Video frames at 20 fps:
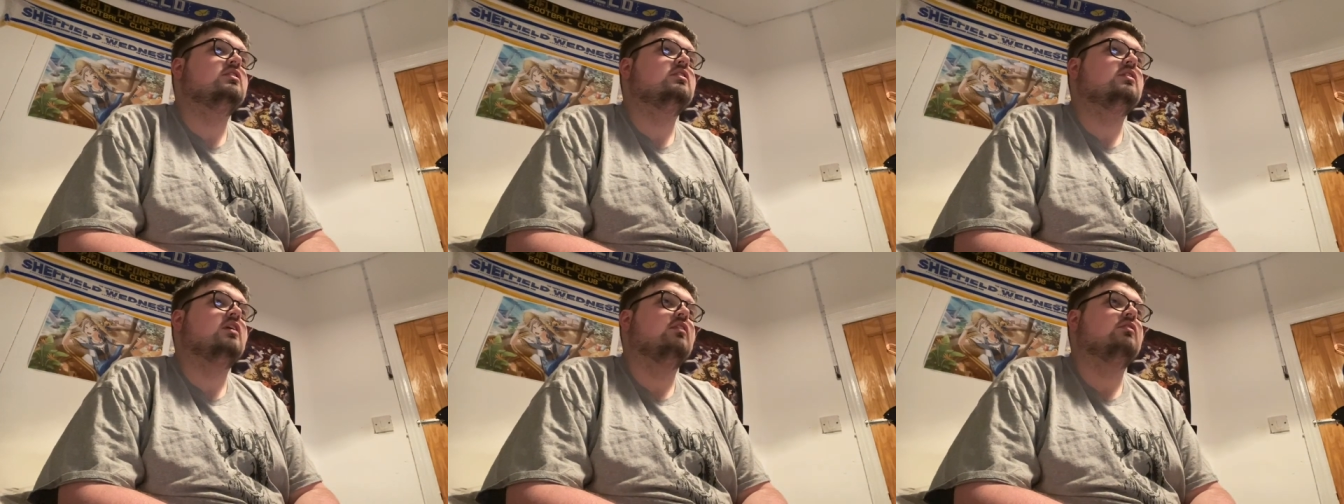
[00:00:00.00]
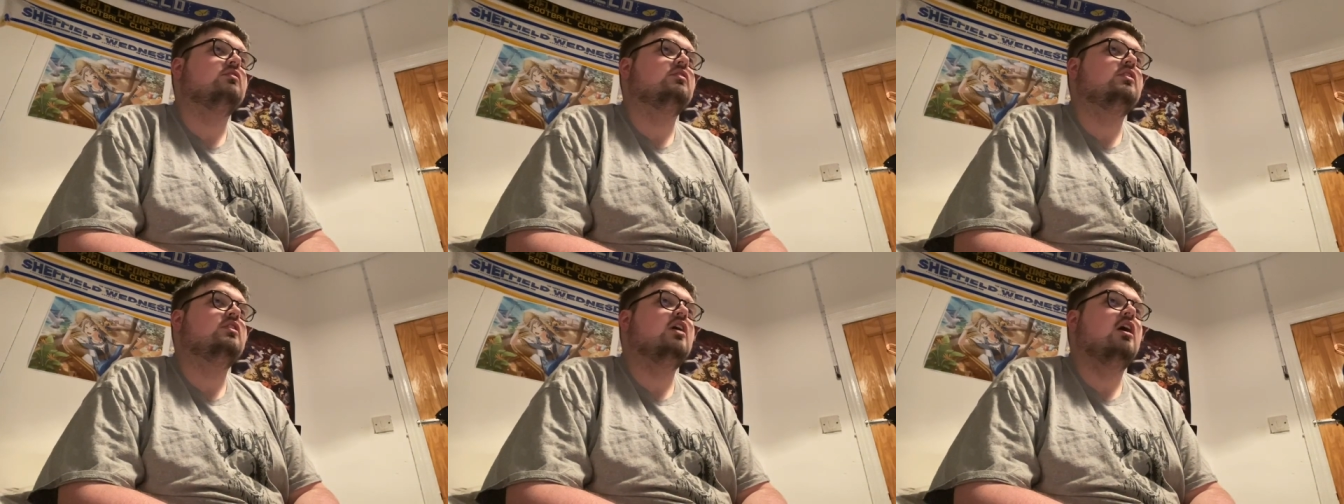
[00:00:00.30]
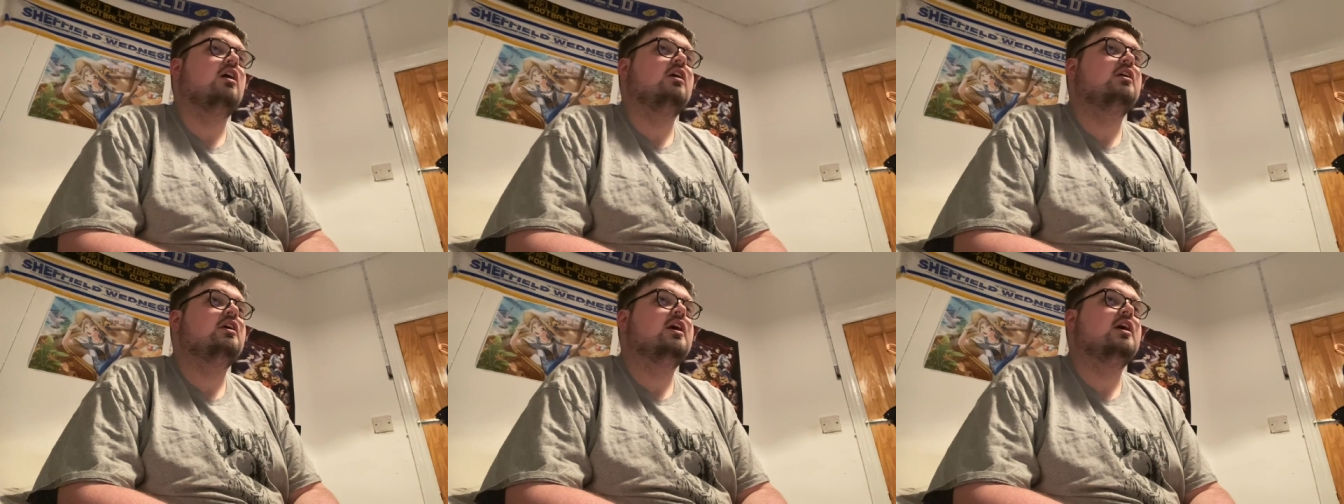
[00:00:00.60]
I've
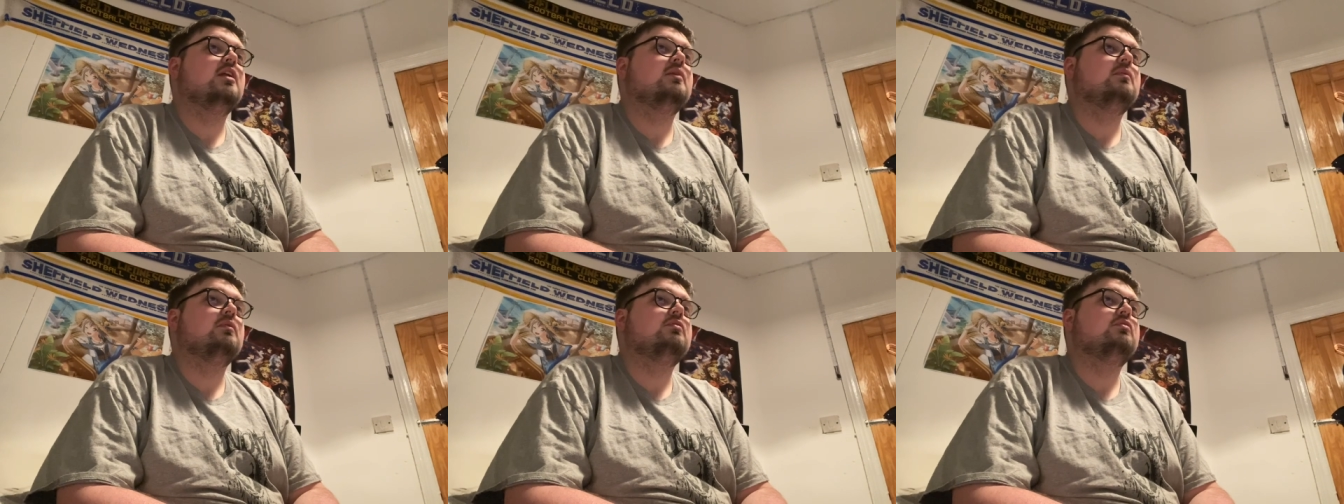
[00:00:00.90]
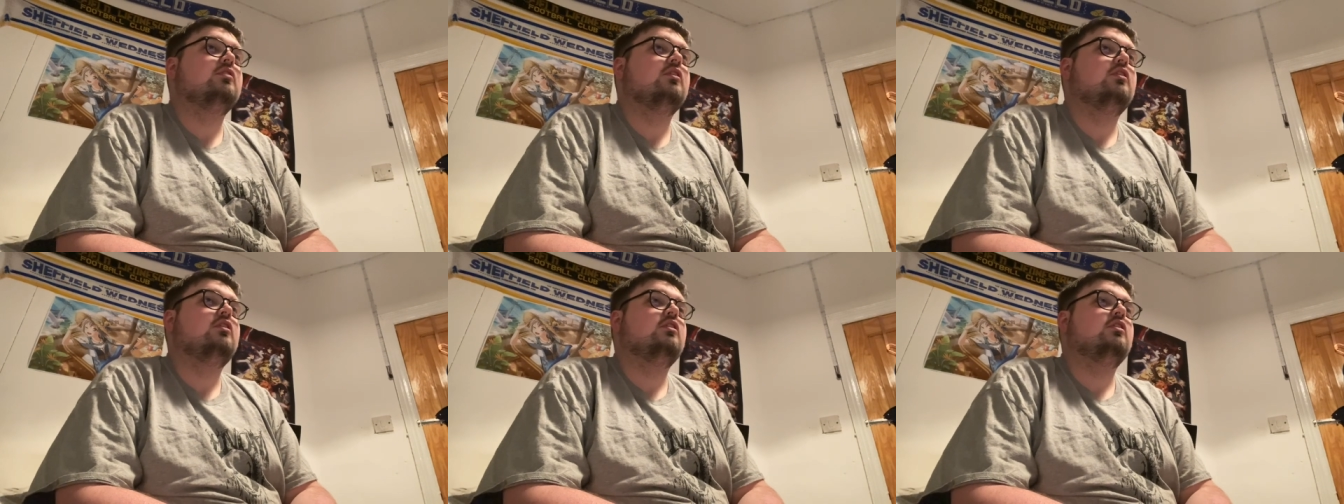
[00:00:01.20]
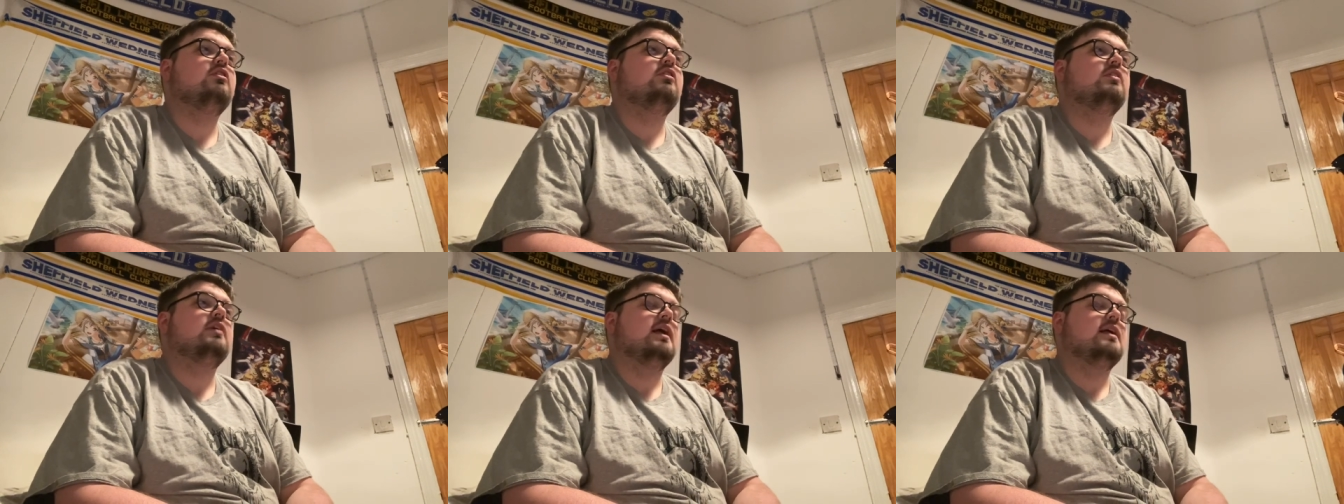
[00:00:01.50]
not heard it
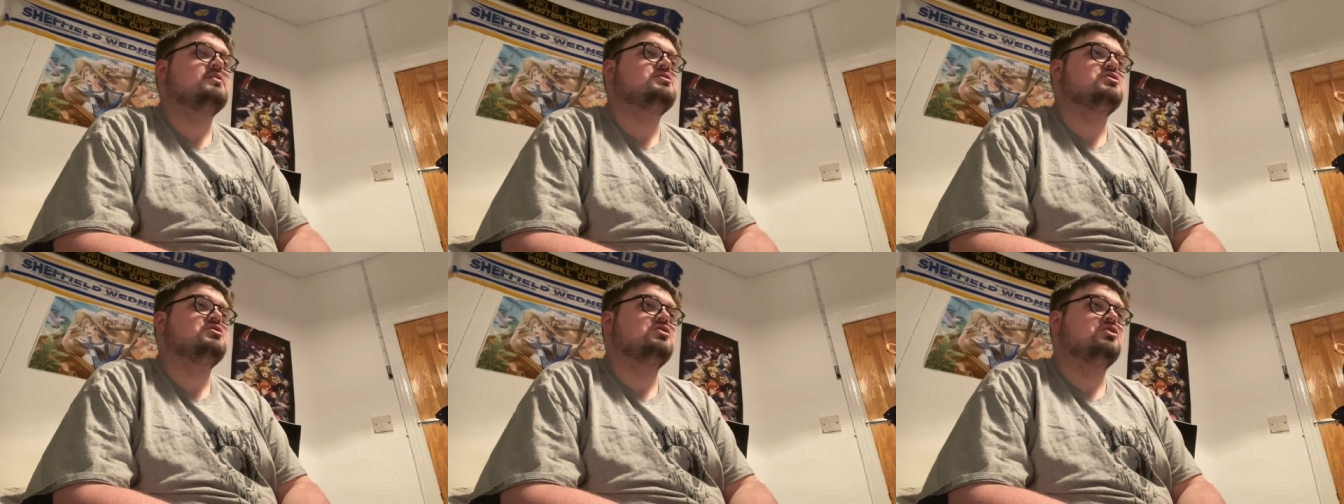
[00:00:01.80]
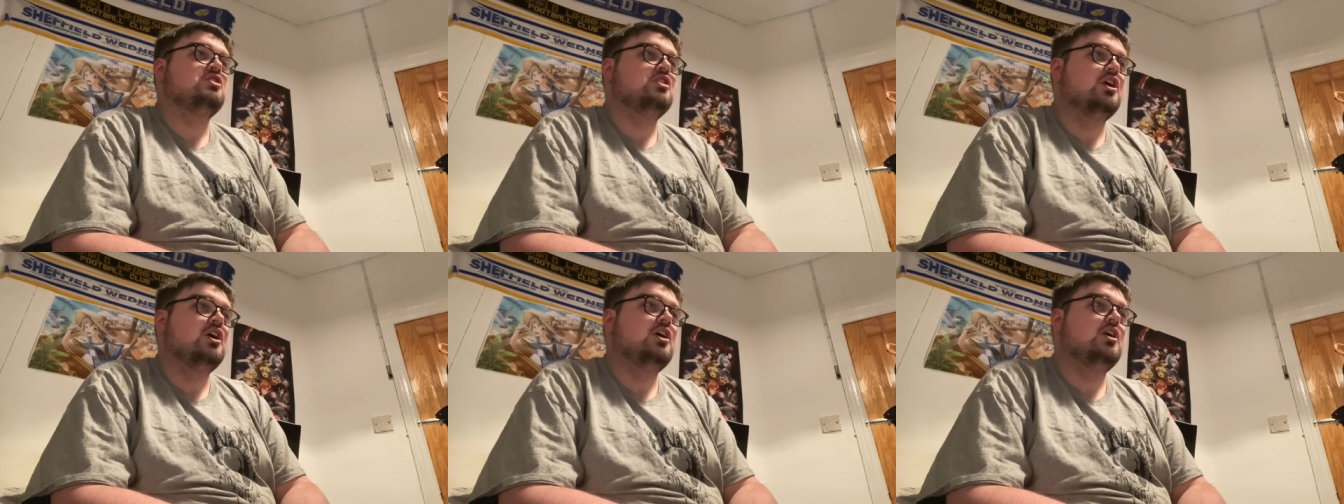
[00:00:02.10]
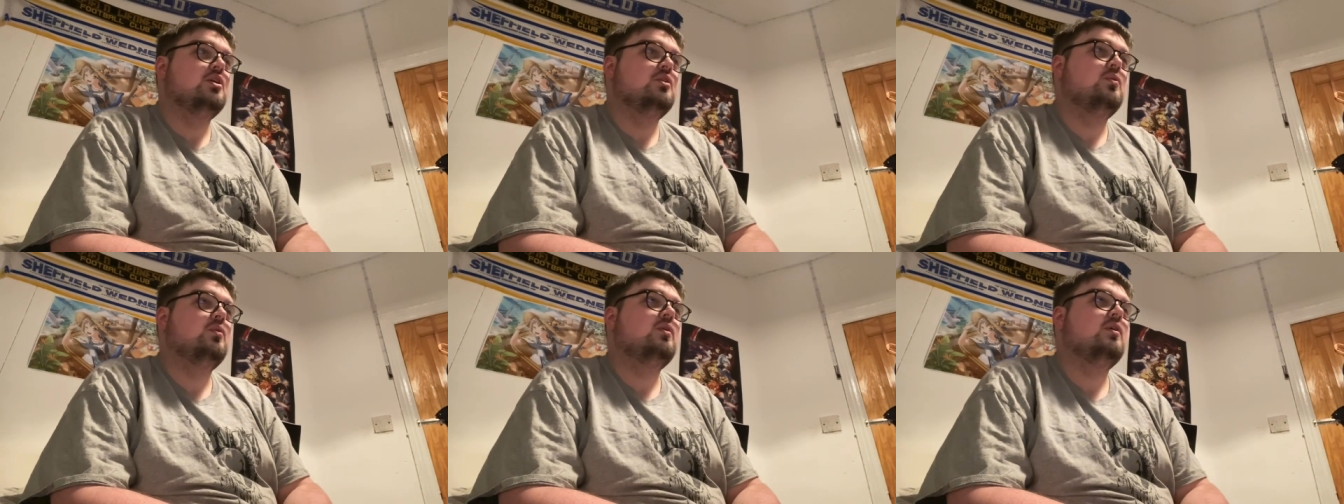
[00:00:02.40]
before, it's
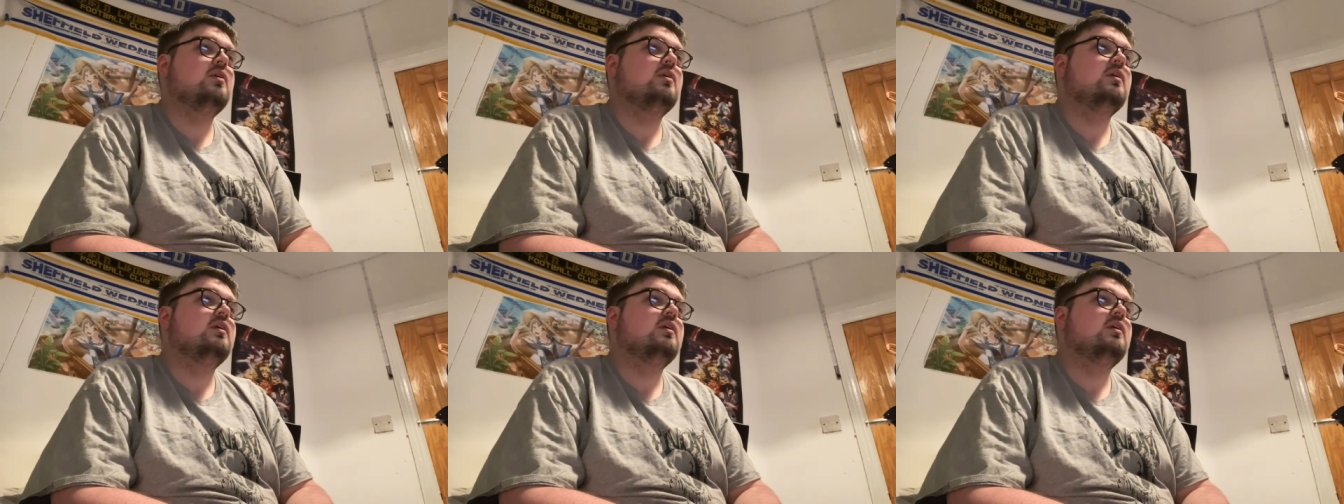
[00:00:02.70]
new.